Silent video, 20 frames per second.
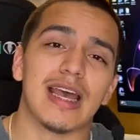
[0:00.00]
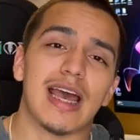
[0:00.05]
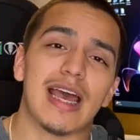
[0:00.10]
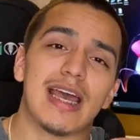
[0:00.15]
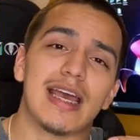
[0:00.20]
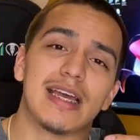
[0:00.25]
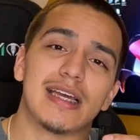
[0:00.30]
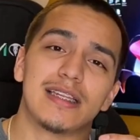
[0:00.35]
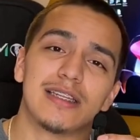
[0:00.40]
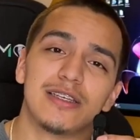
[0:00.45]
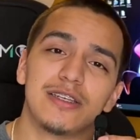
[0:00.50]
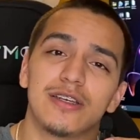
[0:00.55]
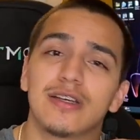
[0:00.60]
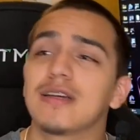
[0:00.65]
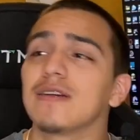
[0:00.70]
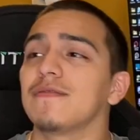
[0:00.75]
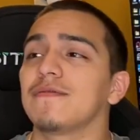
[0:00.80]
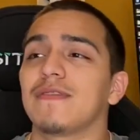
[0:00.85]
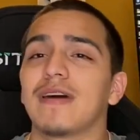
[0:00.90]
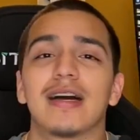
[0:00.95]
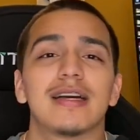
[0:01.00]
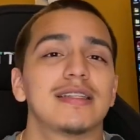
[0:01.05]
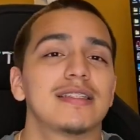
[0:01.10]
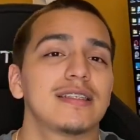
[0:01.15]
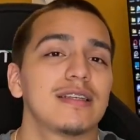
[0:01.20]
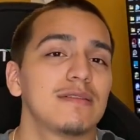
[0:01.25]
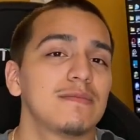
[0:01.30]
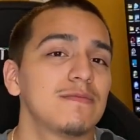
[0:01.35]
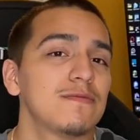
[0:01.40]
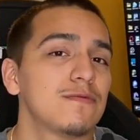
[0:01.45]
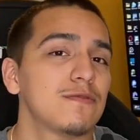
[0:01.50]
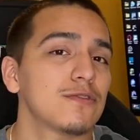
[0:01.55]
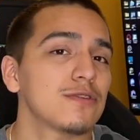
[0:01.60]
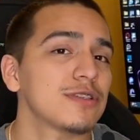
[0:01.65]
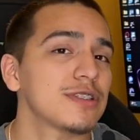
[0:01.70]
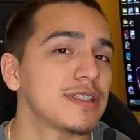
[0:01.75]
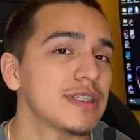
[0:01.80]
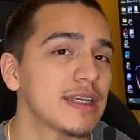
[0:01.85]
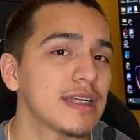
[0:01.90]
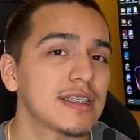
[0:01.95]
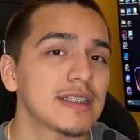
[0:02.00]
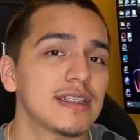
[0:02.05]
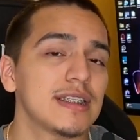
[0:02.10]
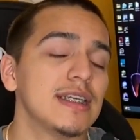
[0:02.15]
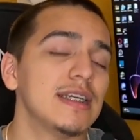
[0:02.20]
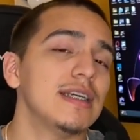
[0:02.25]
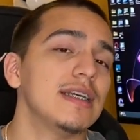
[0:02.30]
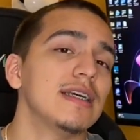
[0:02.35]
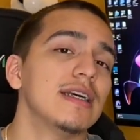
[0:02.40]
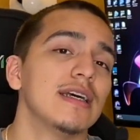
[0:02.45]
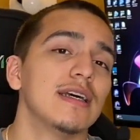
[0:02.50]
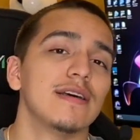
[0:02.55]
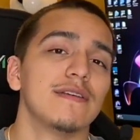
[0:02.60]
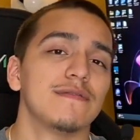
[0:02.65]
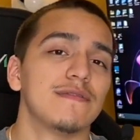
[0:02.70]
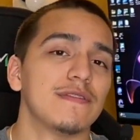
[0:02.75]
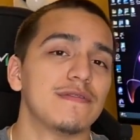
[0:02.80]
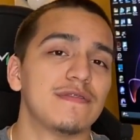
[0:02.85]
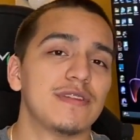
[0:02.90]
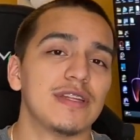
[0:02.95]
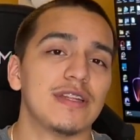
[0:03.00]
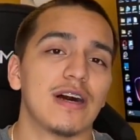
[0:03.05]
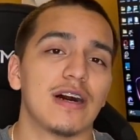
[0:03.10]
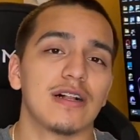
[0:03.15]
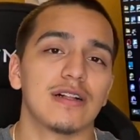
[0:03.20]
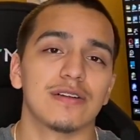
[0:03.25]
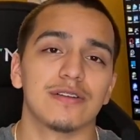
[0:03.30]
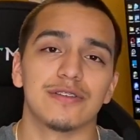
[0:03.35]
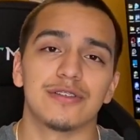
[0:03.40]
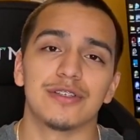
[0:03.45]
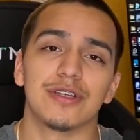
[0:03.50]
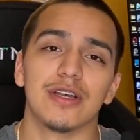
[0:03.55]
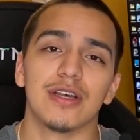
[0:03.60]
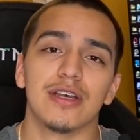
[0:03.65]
and you can find some for 60, $50.